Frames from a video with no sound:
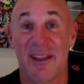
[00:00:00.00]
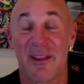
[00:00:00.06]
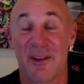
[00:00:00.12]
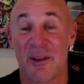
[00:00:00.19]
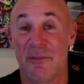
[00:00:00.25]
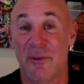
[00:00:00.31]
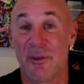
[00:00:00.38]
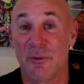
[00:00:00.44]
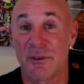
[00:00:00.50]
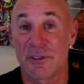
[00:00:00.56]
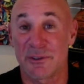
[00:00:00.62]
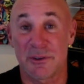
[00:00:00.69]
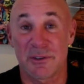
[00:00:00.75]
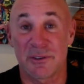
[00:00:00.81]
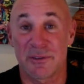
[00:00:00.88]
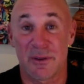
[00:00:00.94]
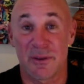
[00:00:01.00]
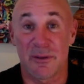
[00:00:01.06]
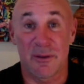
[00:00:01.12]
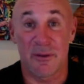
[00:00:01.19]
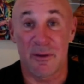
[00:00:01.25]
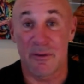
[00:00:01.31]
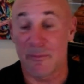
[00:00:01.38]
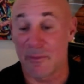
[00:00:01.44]
If you do a search on
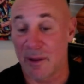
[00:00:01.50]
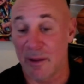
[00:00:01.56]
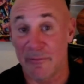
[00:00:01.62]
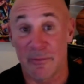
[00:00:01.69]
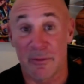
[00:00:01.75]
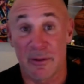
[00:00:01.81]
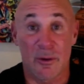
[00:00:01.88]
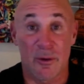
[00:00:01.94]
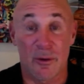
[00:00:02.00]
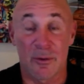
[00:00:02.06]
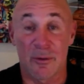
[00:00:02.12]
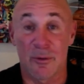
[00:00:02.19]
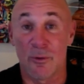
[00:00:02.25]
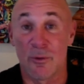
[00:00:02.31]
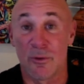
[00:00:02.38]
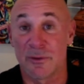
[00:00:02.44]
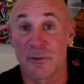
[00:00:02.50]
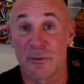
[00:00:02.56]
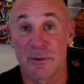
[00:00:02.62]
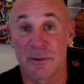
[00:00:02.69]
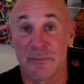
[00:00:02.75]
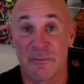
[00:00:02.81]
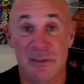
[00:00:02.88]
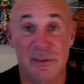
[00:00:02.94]
after that, go to Google and do
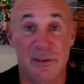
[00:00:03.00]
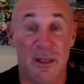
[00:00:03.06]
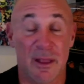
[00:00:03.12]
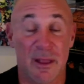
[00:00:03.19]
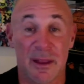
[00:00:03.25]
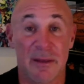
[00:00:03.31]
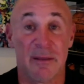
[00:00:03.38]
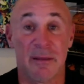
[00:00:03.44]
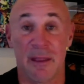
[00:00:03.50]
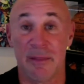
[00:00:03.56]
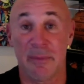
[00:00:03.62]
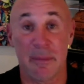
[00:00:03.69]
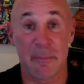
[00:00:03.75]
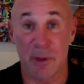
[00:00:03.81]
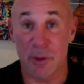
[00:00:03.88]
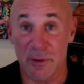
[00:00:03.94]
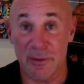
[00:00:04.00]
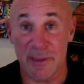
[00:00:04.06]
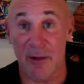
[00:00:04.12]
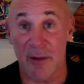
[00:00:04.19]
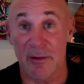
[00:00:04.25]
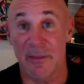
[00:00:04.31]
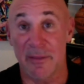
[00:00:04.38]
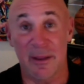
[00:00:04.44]
a Invisalign and then put your
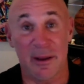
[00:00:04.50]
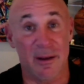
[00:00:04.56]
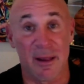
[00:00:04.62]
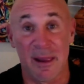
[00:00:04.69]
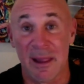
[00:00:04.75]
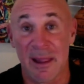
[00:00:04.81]
town in there,